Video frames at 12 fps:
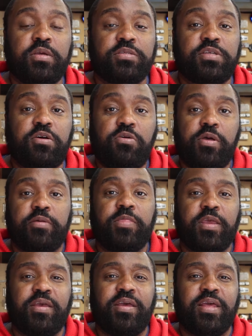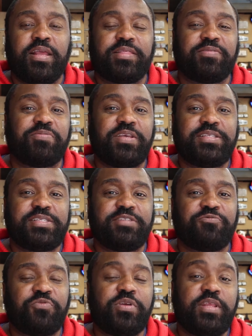So this
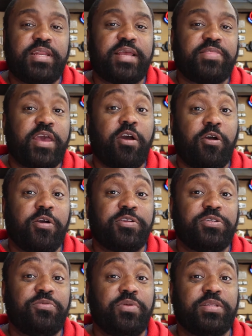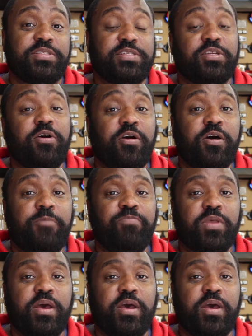is really not that hard to install.